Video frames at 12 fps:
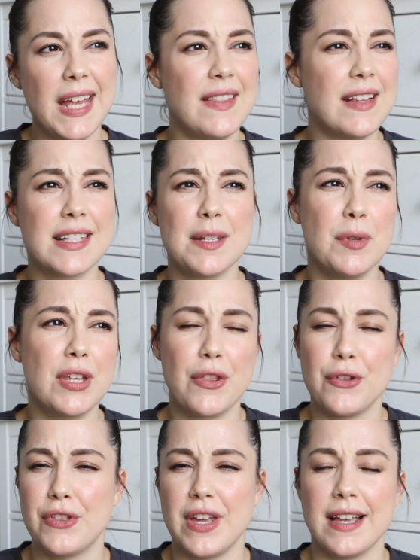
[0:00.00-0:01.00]
And then some of the
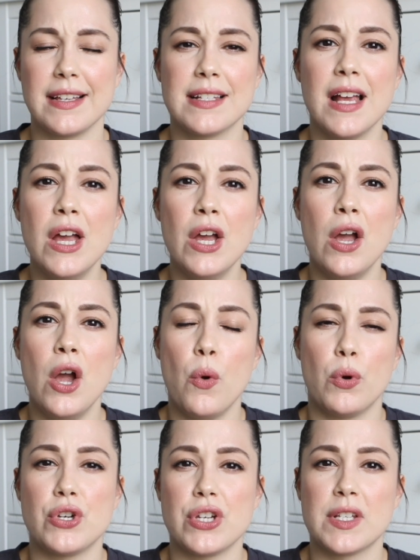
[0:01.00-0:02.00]
other things
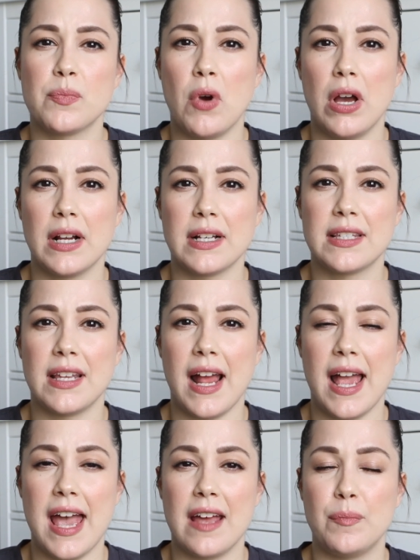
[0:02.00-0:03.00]
were just products that
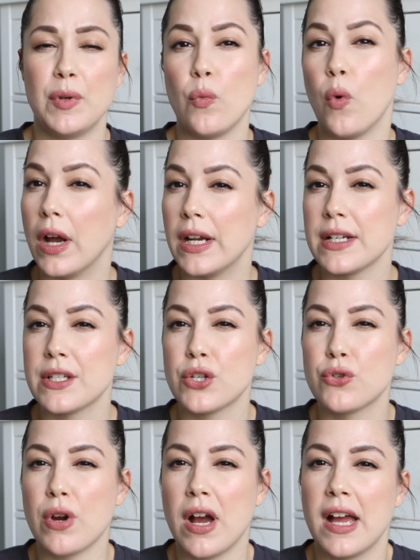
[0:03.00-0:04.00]
I had been wanting to
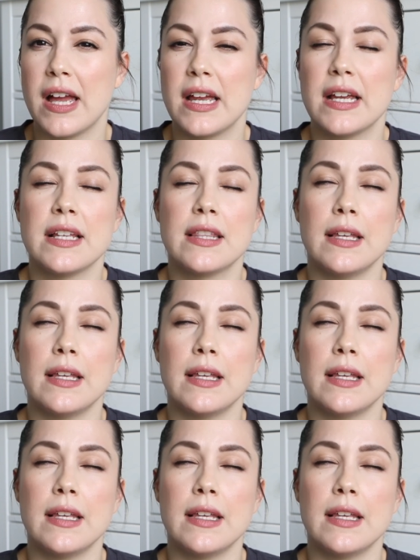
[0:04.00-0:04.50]
try,